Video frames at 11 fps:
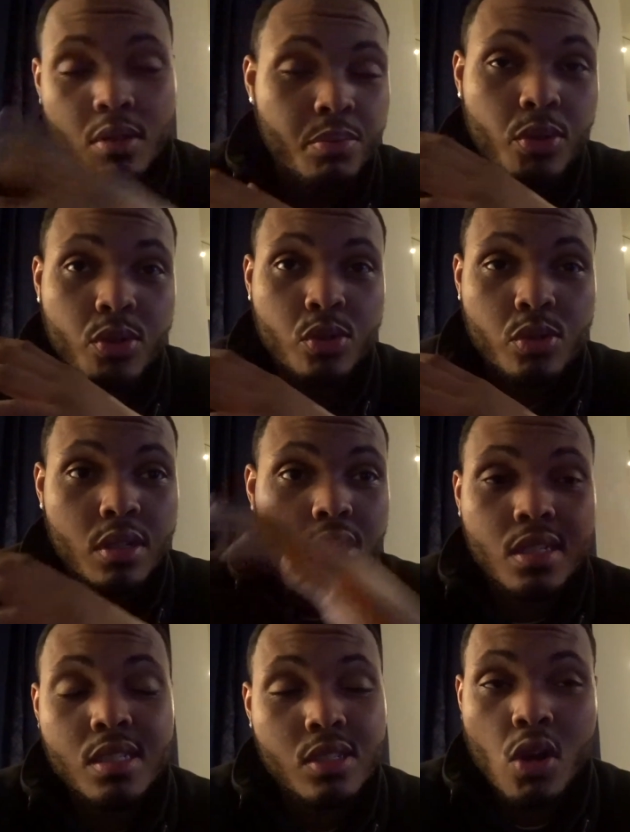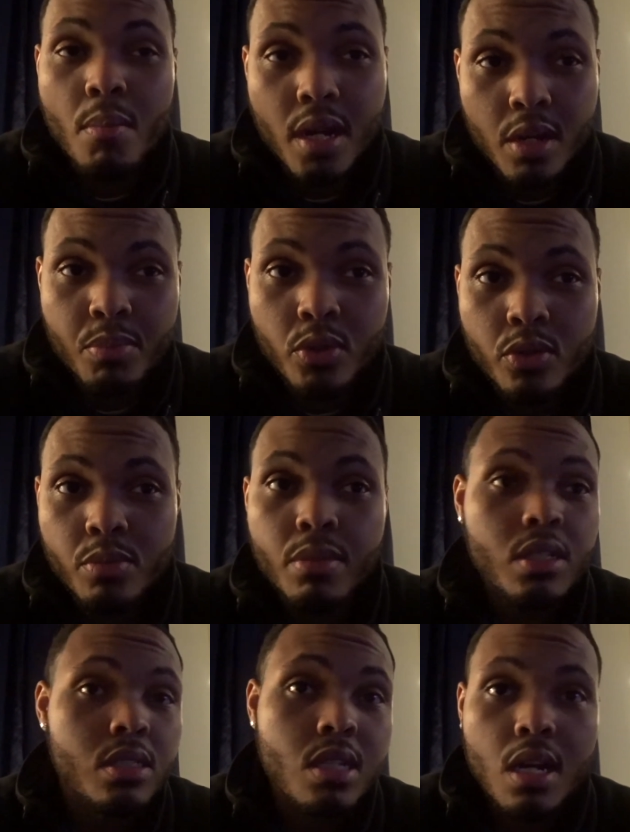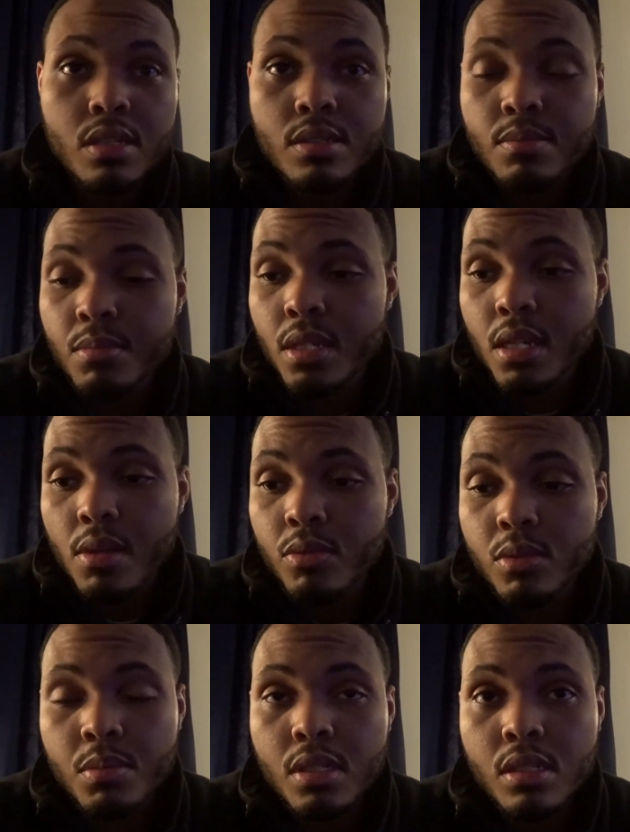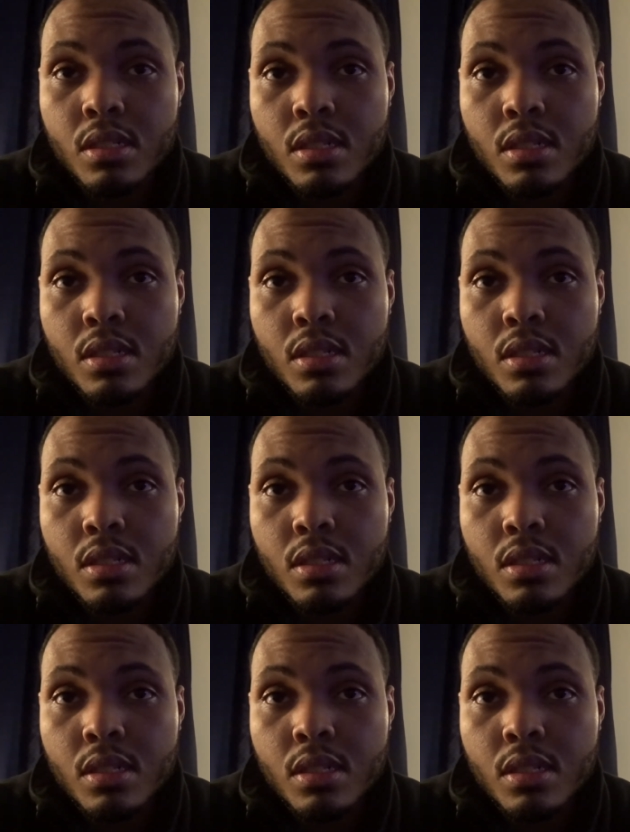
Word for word: computer screen because it's on my computer, but it's not being able to be